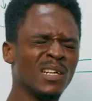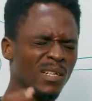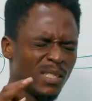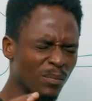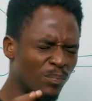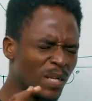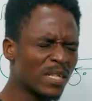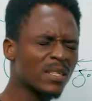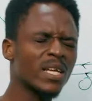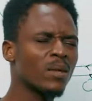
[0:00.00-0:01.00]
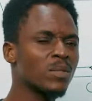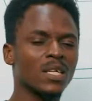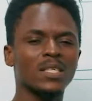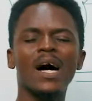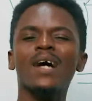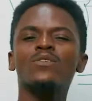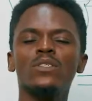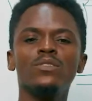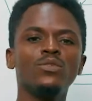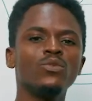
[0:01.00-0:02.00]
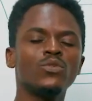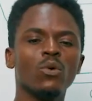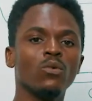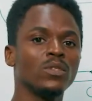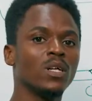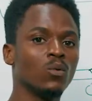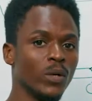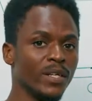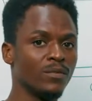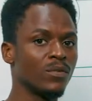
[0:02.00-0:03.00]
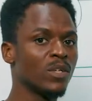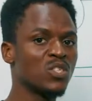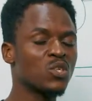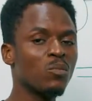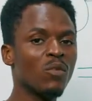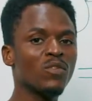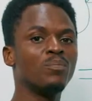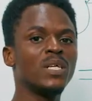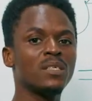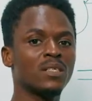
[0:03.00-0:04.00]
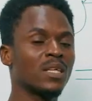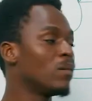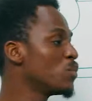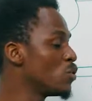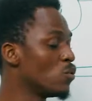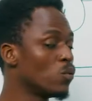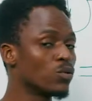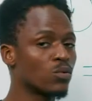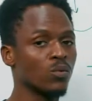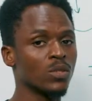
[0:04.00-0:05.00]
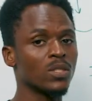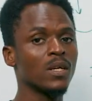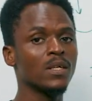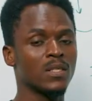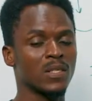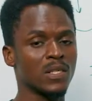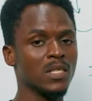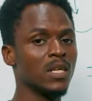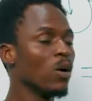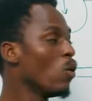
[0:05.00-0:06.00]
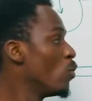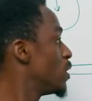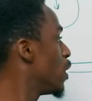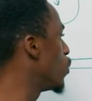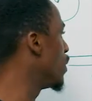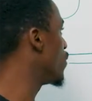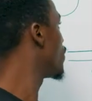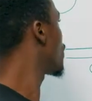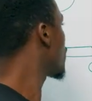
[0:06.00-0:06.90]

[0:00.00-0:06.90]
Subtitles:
The basic terms that are actually used under wave. Some of the basic terms you want to what? See under wave.